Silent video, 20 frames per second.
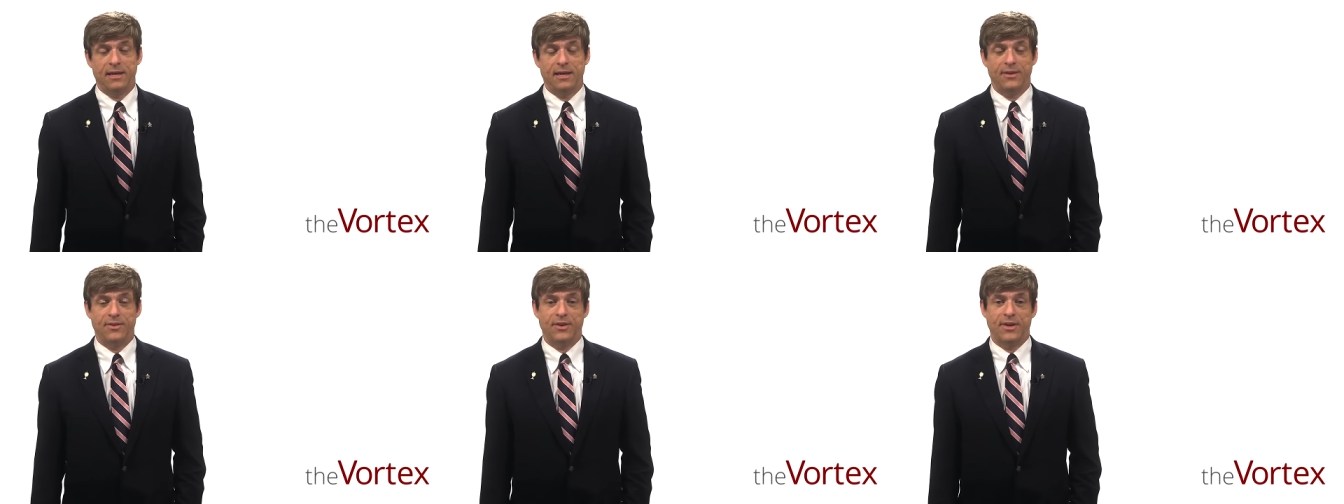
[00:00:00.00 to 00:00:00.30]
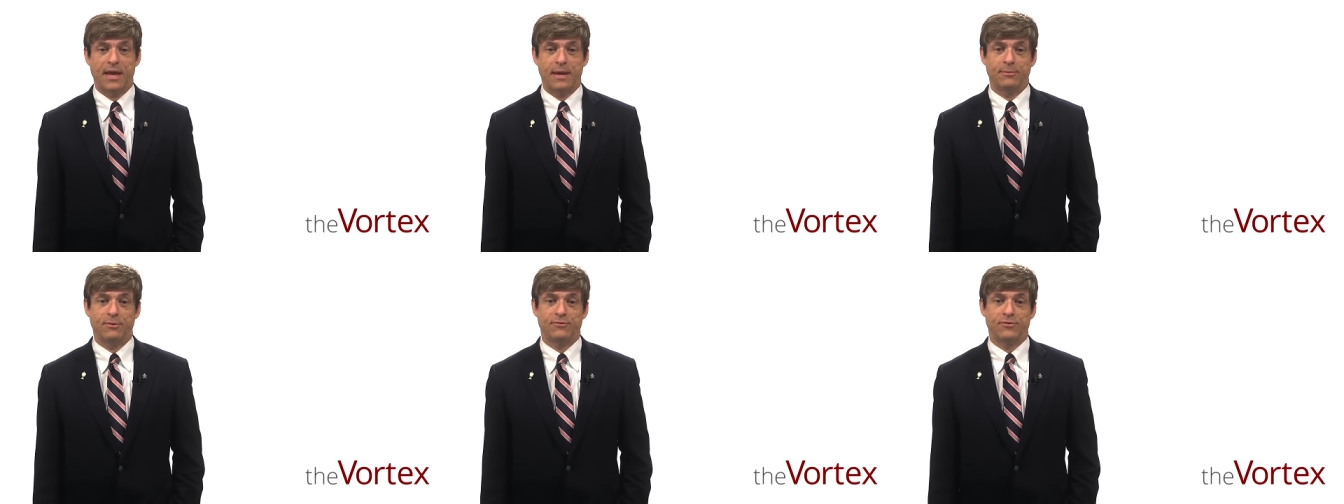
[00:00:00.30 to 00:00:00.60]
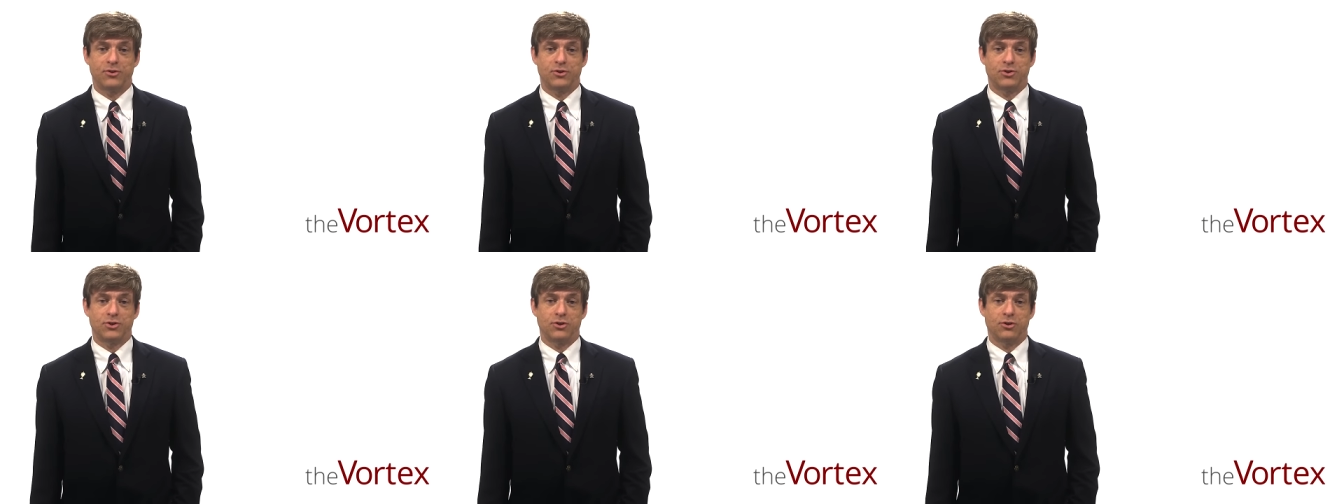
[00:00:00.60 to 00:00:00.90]
in the name
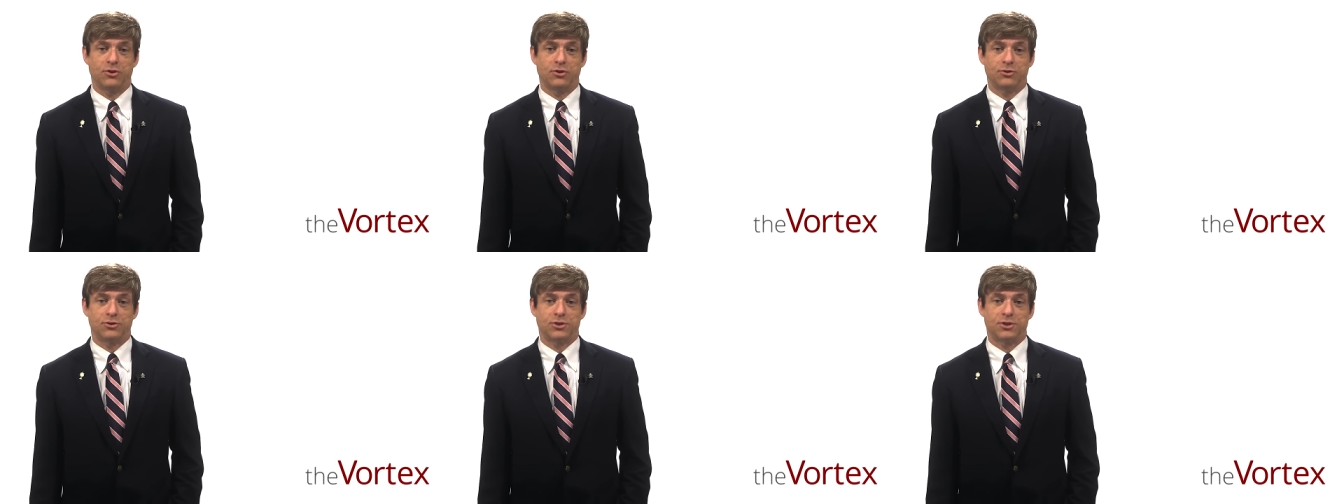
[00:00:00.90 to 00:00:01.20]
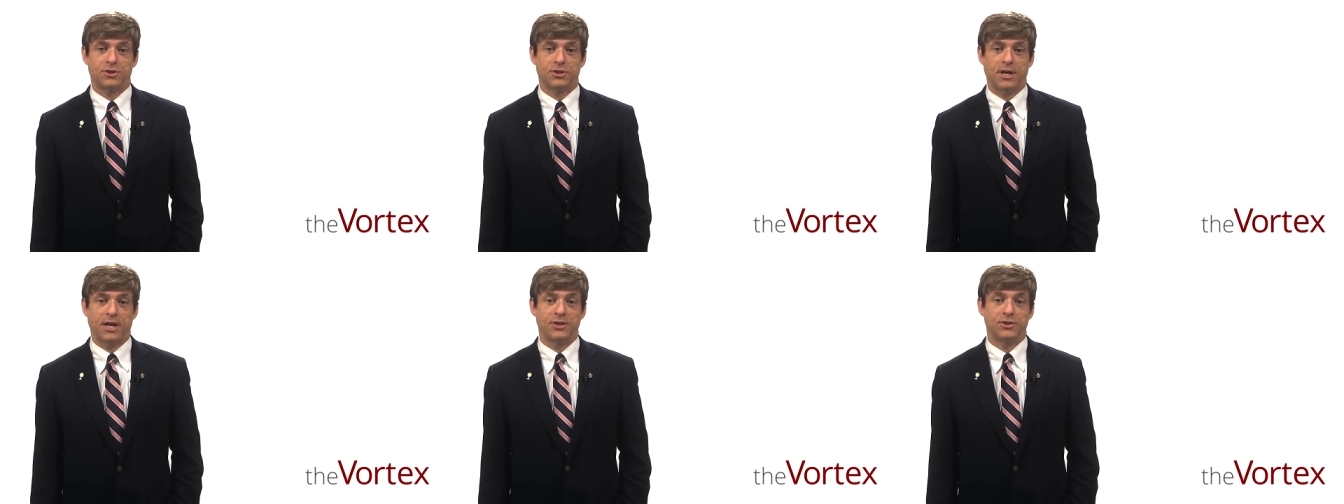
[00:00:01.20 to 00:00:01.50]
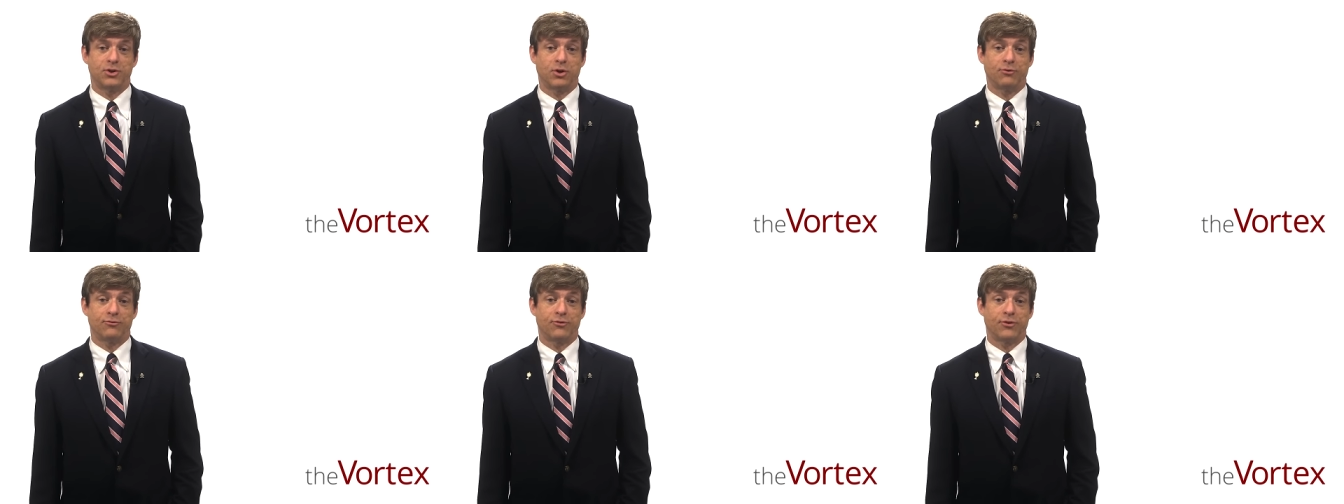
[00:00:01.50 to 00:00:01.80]
of the church?
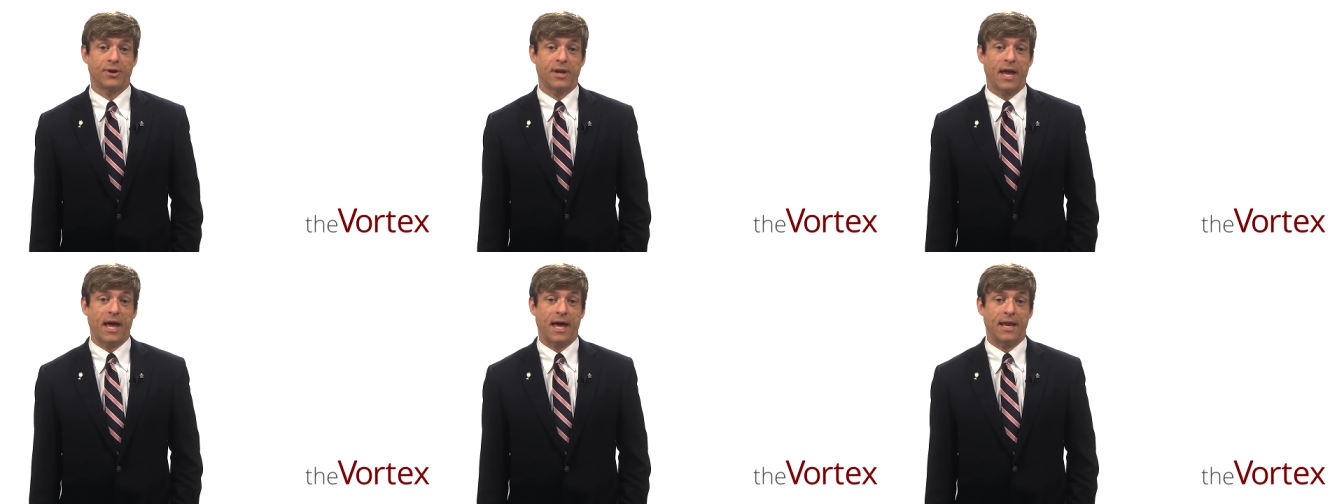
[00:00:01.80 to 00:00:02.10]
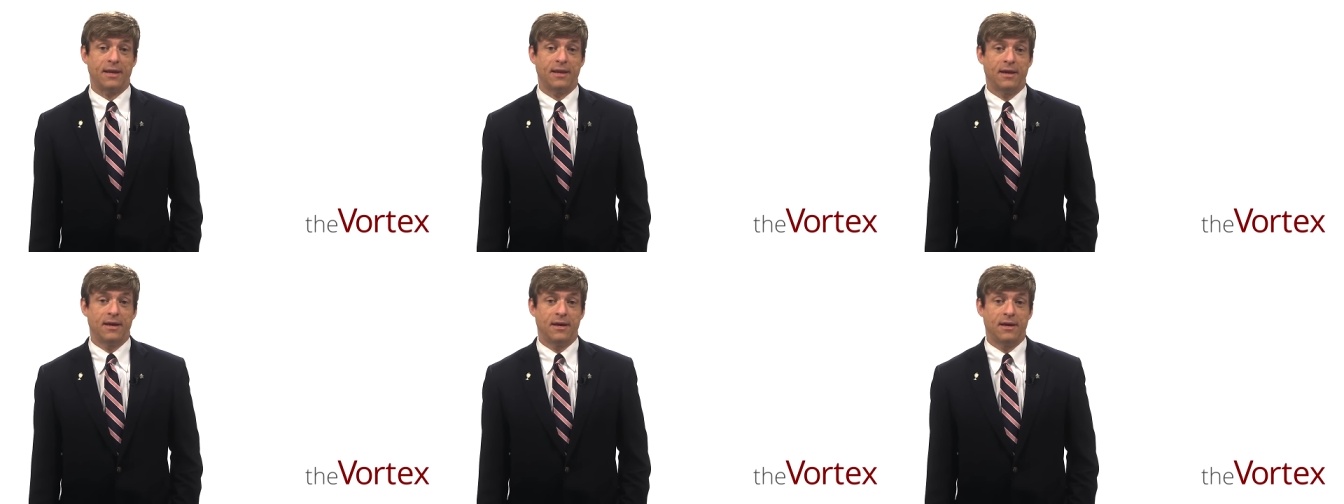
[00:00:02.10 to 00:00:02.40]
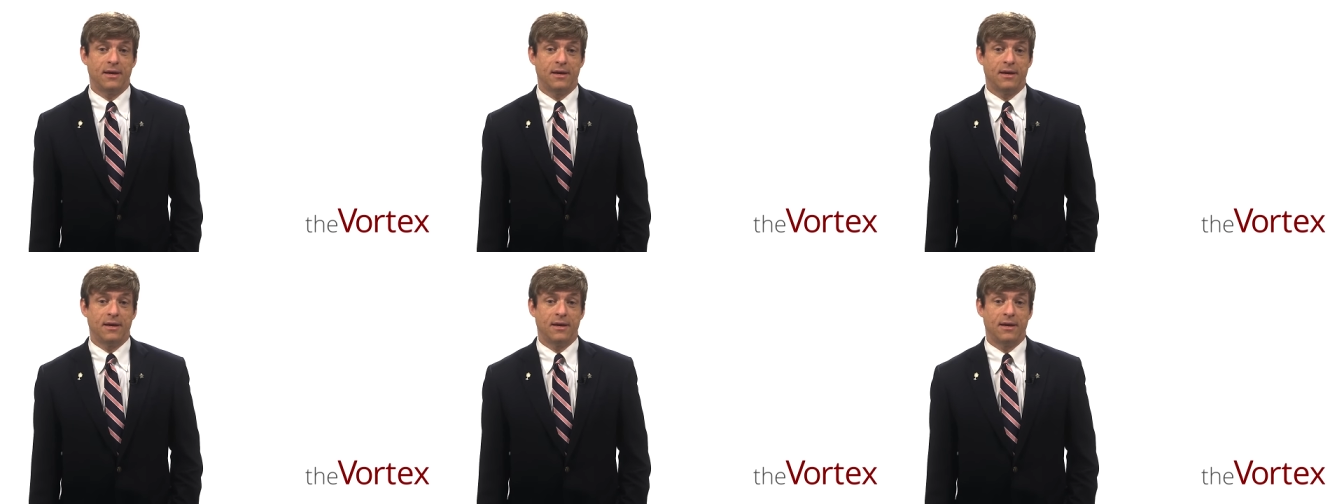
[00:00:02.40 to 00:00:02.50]
And don't forget,